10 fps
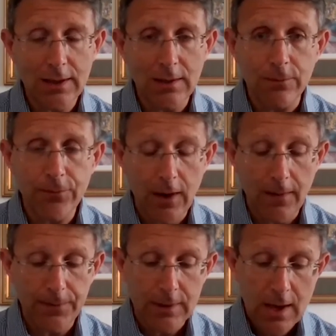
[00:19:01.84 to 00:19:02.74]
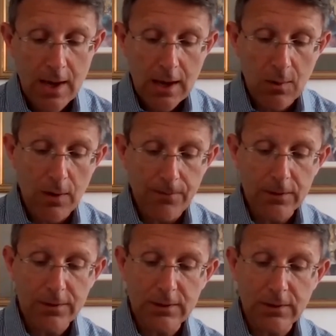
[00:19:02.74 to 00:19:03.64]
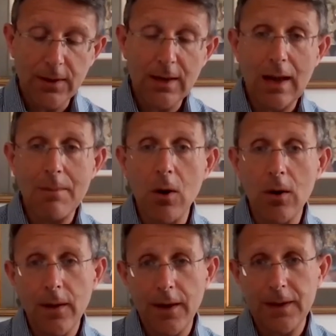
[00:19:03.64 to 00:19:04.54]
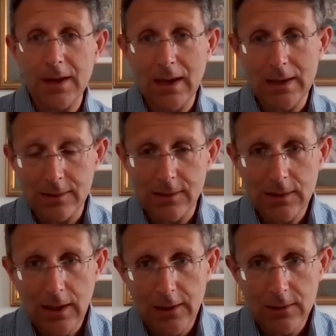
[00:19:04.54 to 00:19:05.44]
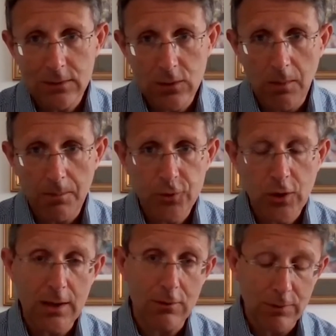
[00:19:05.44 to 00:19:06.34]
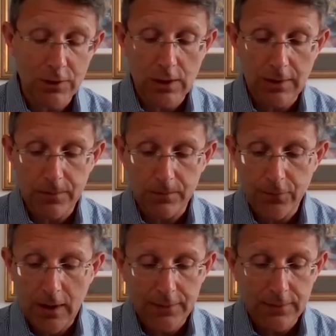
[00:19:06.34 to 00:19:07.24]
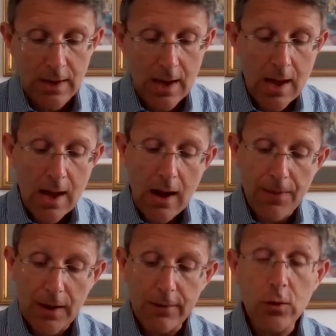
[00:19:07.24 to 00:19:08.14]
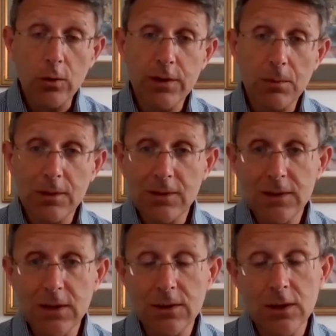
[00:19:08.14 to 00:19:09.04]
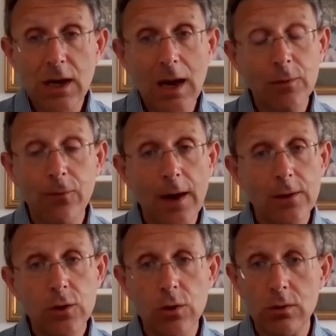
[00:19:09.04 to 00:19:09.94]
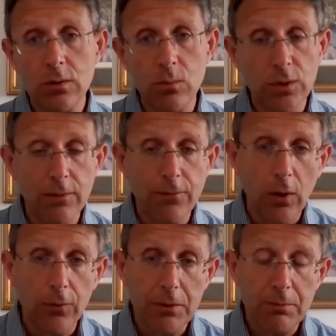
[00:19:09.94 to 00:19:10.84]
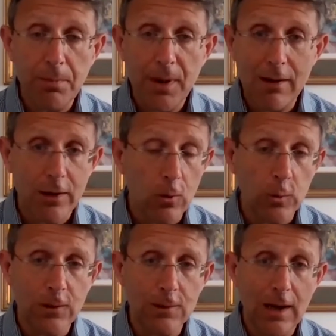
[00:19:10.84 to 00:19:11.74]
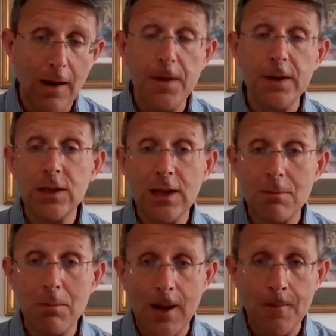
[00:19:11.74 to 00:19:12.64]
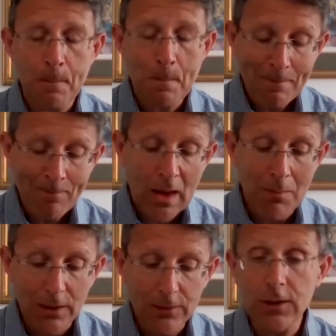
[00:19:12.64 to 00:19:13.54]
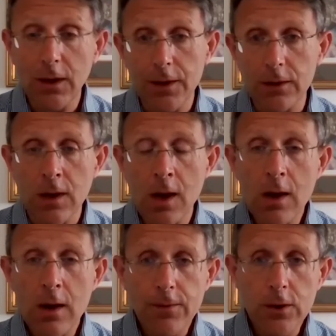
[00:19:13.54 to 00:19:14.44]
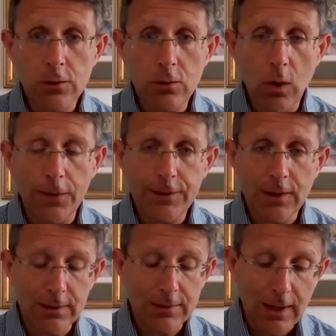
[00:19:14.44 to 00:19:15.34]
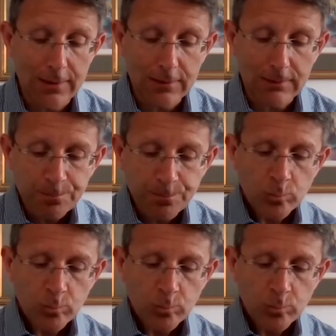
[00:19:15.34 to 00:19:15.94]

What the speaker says: Head in France. He worked for Christopher Clément in the United States, top trainer originally from France. And then, of course, he was assistant to James Fanshawe and was involved in preparing horses like the Tin Man, amongst others, for Group 1 success.